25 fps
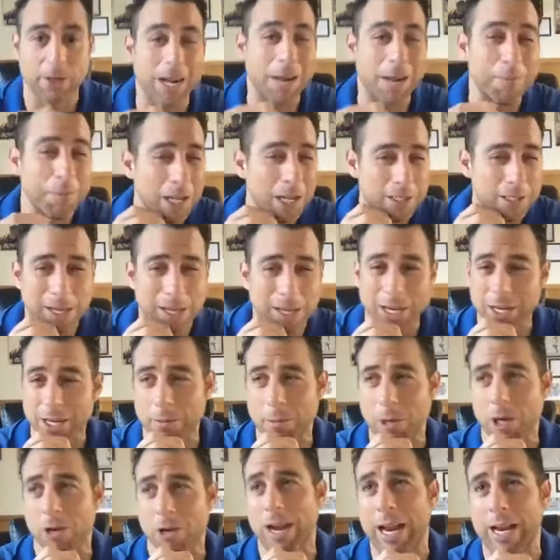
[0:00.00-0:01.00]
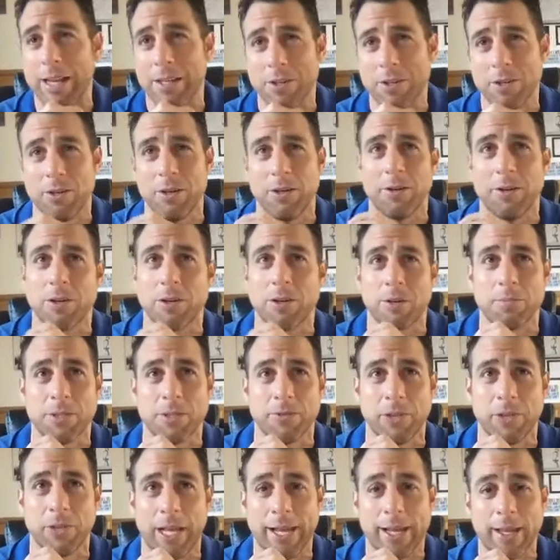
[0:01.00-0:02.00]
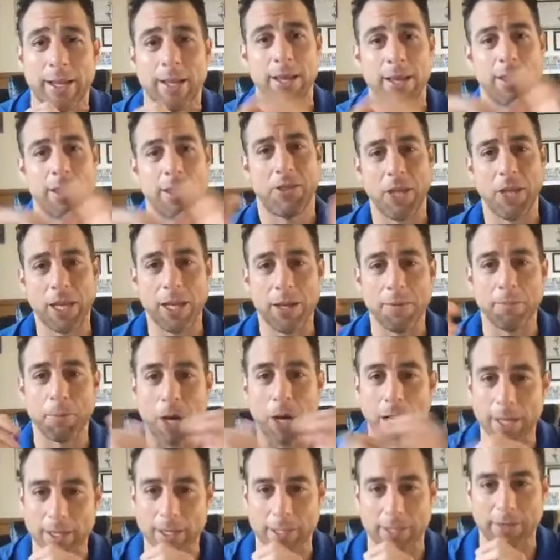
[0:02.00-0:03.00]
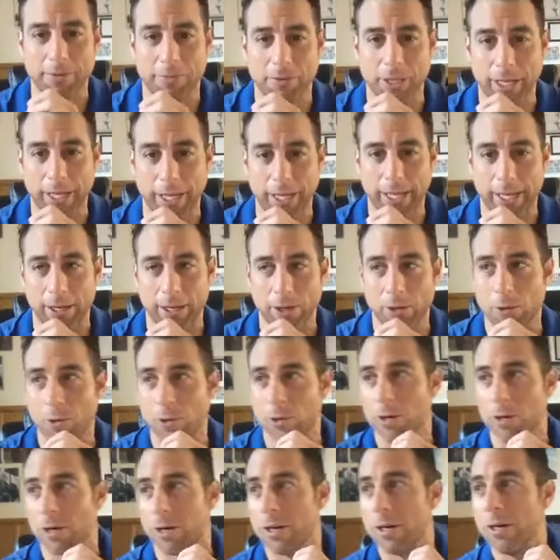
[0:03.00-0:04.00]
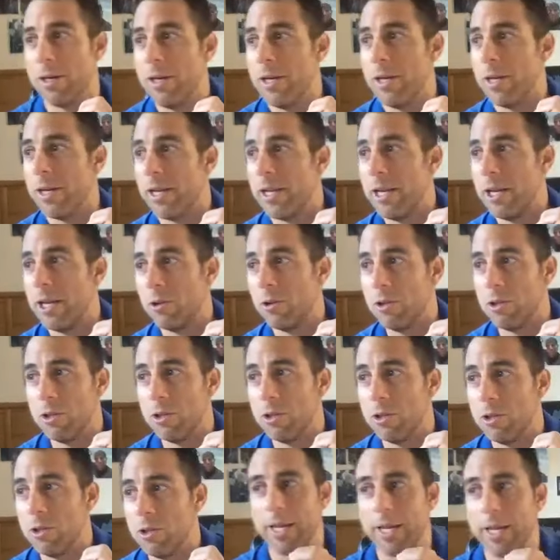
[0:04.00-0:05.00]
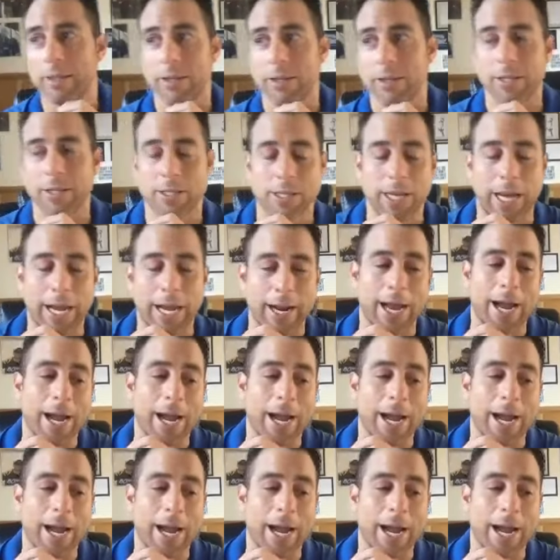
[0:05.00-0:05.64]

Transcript: And I'm not talking about gratitude in terms of like thinking positively or, looking at the good side.